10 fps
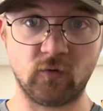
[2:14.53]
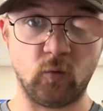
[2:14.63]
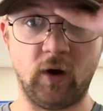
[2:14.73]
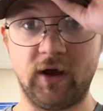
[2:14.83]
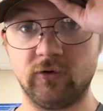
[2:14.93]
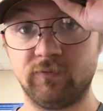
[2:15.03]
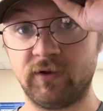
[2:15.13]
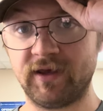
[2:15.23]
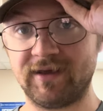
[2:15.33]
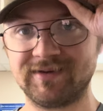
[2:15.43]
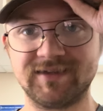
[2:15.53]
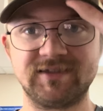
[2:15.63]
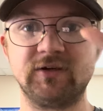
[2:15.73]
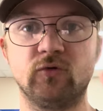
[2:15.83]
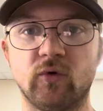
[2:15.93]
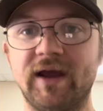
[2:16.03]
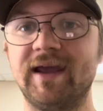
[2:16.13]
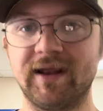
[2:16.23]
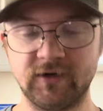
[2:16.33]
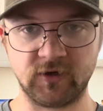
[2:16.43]
wild plant is the
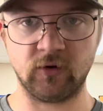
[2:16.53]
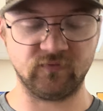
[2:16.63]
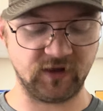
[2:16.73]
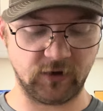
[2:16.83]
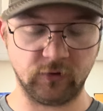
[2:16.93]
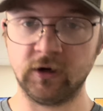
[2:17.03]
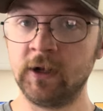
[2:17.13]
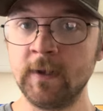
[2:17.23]
gray-headed coneflower.